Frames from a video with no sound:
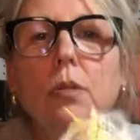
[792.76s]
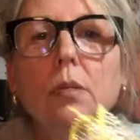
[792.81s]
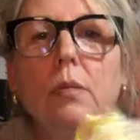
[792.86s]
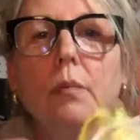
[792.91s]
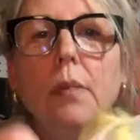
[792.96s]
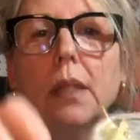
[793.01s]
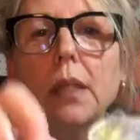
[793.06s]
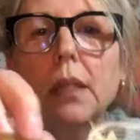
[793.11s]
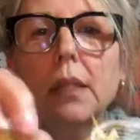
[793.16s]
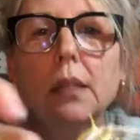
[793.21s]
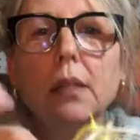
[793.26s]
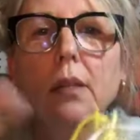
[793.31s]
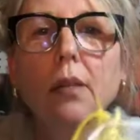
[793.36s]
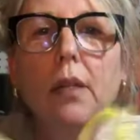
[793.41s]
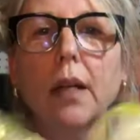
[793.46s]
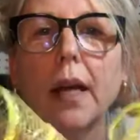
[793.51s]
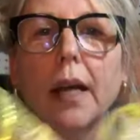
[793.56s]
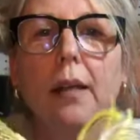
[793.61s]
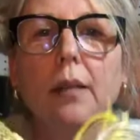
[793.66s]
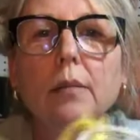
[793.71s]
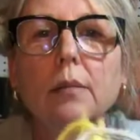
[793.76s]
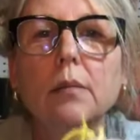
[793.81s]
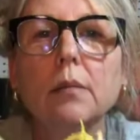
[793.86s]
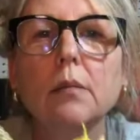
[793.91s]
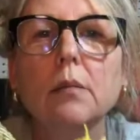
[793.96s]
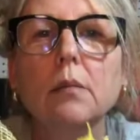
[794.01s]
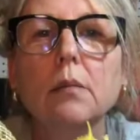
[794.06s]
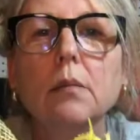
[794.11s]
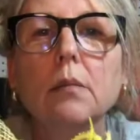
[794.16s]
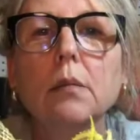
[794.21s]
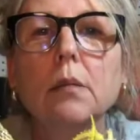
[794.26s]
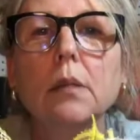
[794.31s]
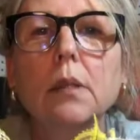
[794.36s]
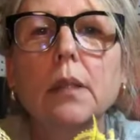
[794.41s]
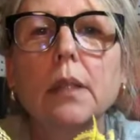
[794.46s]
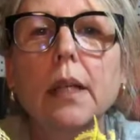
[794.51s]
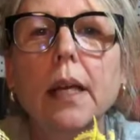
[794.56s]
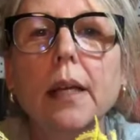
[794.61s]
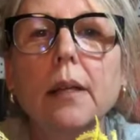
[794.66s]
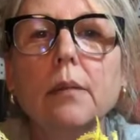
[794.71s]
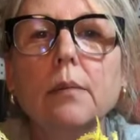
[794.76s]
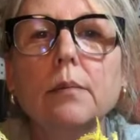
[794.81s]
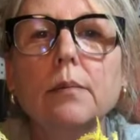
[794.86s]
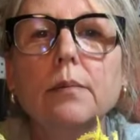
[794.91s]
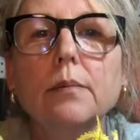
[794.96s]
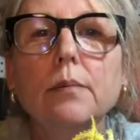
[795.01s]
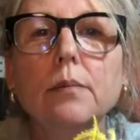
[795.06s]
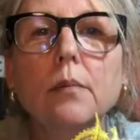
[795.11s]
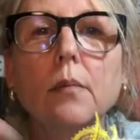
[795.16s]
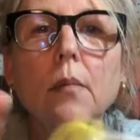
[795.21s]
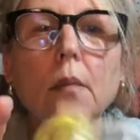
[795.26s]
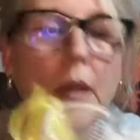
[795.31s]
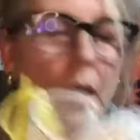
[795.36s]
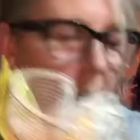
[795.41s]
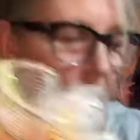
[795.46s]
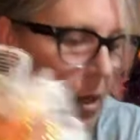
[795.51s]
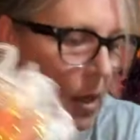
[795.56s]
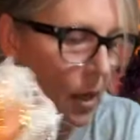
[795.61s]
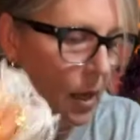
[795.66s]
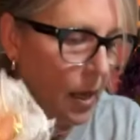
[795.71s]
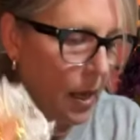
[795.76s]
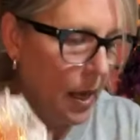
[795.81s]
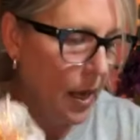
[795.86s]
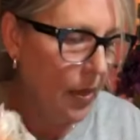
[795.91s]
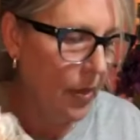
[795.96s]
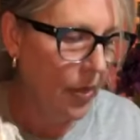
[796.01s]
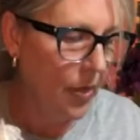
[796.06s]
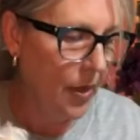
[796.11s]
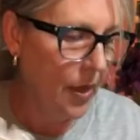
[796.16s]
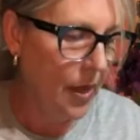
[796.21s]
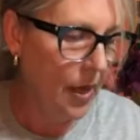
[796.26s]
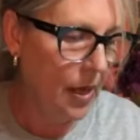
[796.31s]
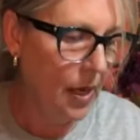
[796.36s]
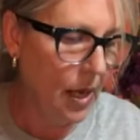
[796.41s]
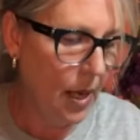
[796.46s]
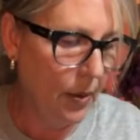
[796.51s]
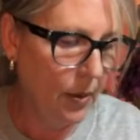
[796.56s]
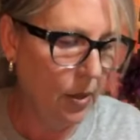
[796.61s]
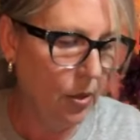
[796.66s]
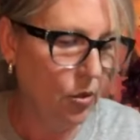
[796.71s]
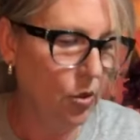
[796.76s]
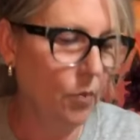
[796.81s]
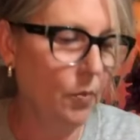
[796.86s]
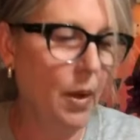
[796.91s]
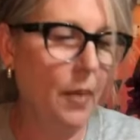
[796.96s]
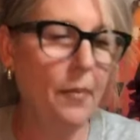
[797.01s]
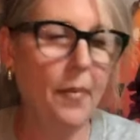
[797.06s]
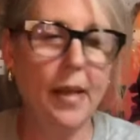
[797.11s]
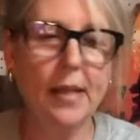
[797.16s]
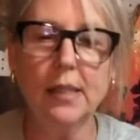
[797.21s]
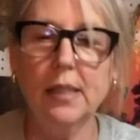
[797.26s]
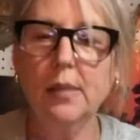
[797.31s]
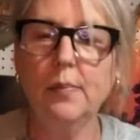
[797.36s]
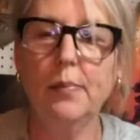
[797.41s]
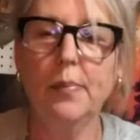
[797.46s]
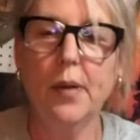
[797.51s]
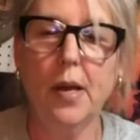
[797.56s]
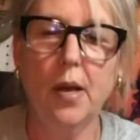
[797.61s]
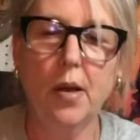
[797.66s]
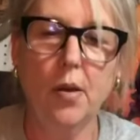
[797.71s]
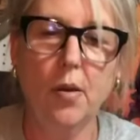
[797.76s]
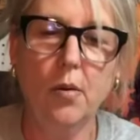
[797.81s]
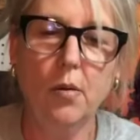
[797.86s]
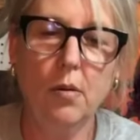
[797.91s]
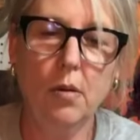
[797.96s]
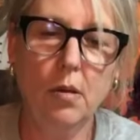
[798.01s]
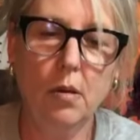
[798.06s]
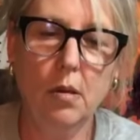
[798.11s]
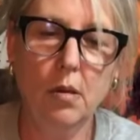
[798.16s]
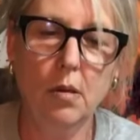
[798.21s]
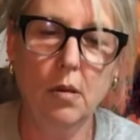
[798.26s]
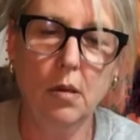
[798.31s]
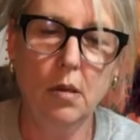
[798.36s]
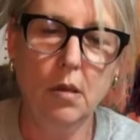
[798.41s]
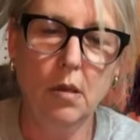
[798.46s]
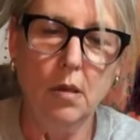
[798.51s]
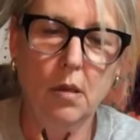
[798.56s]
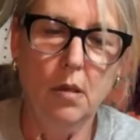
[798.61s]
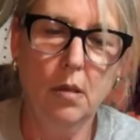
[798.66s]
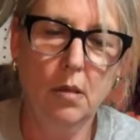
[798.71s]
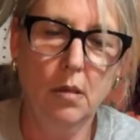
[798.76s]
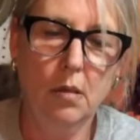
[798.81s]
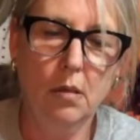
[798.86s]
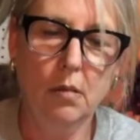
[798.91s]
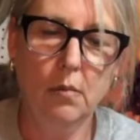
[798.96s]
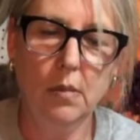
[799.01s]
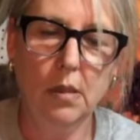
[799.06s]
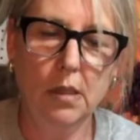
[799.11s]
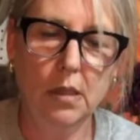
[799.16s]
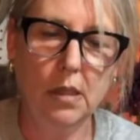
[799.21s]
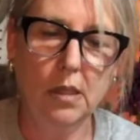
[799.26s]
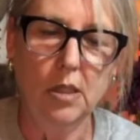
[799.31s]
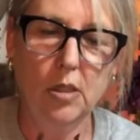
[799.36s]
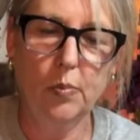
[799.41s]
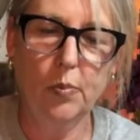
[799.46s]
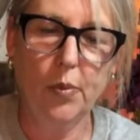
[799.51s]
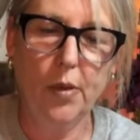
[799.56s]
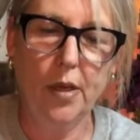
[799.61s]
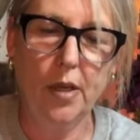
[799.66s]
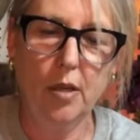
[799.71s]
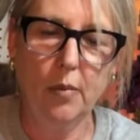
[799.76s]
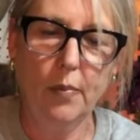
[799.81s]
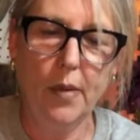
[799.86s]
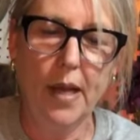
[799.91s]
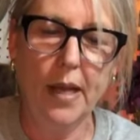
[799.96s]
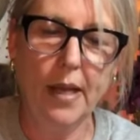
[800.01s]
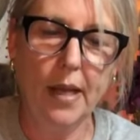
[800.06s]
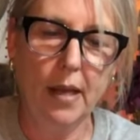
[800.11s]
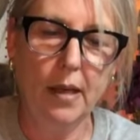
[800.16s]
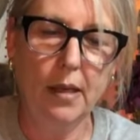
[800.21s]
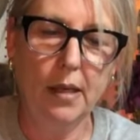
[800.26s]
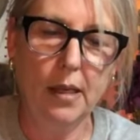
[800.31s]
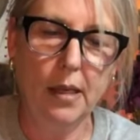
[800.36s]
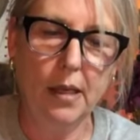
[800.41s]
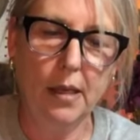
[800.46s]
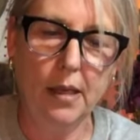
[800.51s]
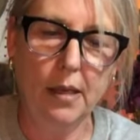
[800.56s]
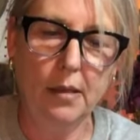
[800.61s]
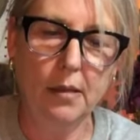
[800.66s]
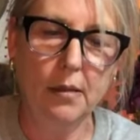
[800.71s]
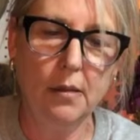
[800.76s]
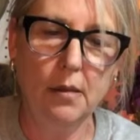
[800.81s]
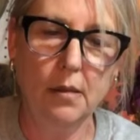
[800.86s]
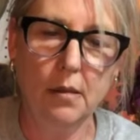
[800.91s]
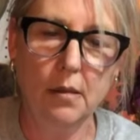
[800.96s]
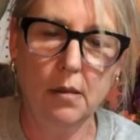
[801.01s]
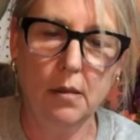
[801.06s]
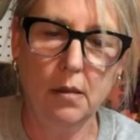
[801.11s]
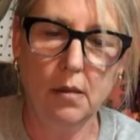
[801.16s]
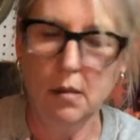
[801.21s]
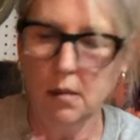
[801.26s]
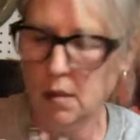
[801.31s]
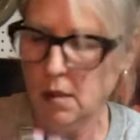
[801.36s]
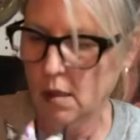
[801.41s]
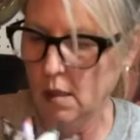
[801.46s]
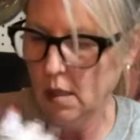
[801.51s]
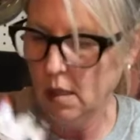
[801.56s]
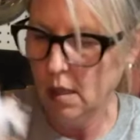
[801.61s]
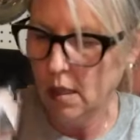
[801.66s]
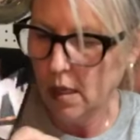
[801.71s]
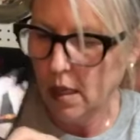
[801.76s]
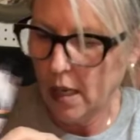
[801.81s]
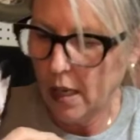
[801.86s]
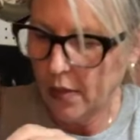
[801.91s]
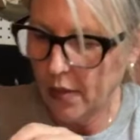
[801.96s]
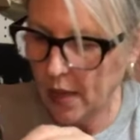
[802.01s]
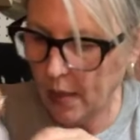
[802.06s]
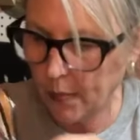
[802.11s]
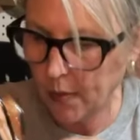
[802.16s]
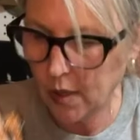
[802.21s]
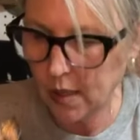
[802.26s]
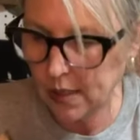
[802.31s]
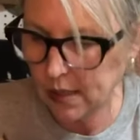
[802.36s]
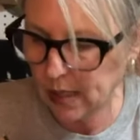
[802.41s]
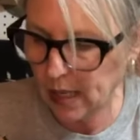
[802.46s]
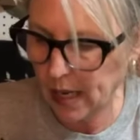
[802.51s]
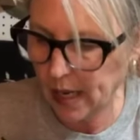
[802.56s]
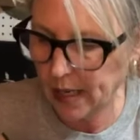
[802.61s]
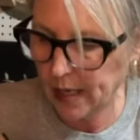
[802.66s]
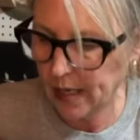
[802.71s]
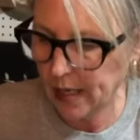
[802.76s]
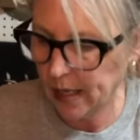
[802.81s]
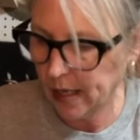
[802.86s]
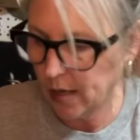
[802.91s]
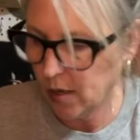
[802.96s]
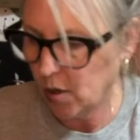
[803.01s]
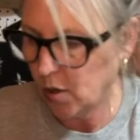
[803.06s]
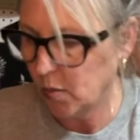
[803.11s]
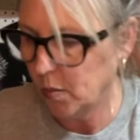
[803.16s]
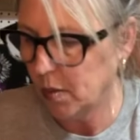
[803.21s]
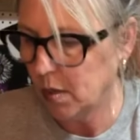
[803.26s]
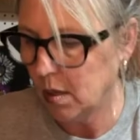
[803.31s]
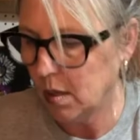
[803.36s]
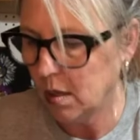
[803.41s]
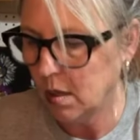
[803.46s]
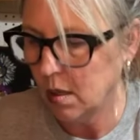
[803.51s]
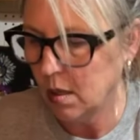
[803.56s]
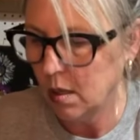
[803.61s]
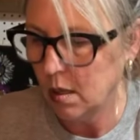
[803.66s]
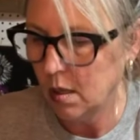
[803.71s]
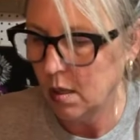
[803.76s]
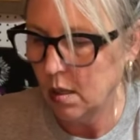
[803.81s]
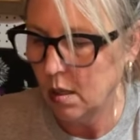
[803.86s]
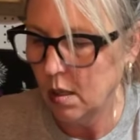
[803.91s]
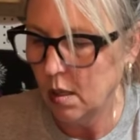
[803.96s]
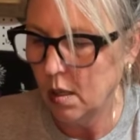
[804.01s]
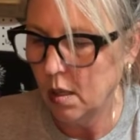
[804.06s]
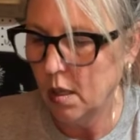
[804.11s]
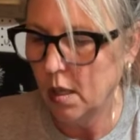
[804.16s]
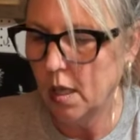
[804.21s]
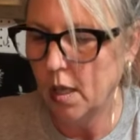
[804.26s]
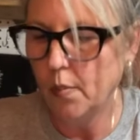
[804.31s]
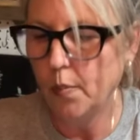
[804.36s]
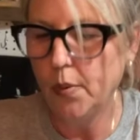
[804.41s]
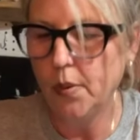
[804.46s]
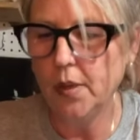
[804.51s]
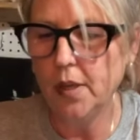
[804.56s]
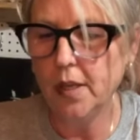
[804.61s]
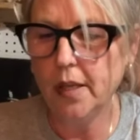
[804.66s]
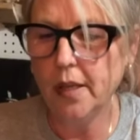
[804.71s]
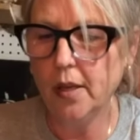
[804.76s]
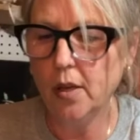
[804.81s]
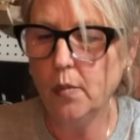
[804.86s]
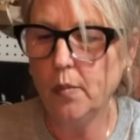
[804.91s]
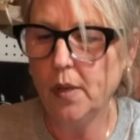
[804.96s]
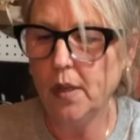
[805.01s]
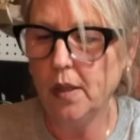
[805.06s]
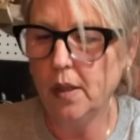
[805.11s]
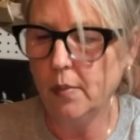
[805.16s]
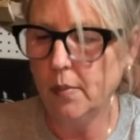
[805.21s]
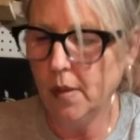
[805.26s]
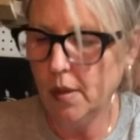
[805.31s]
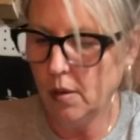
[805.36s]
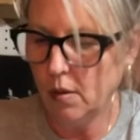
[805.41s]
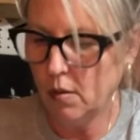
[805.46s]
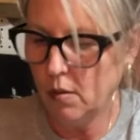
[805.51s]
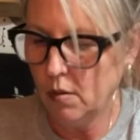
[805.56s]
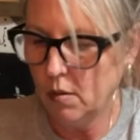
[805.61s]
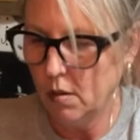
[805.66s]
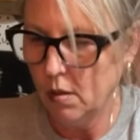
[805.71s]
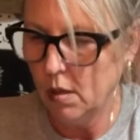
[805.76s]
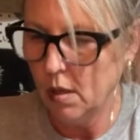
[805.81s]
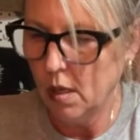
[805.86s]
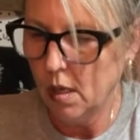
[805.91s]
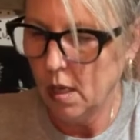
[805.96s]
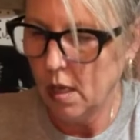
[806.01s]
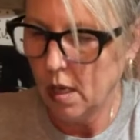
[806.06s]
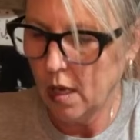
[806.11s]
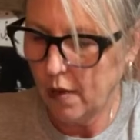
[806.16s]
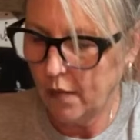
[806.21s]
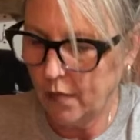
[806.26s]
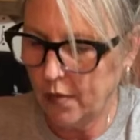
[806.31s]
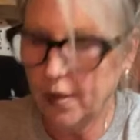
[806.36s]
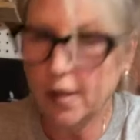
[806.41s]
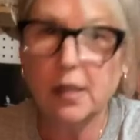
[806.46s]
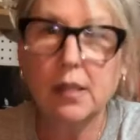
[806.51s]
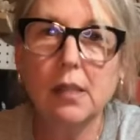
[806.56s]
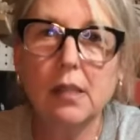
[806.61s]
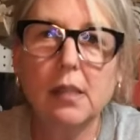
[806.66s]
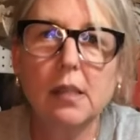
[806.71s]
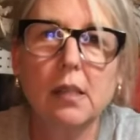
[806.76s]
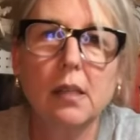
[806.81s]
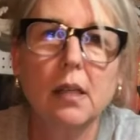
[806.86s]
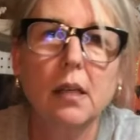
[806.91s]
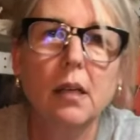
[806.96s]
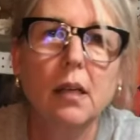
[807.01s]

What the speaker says: Made this little guy. Okay? And then I took my messy bow. You can spread him back out again. And then I'm going to tie him and put him in the middle of this,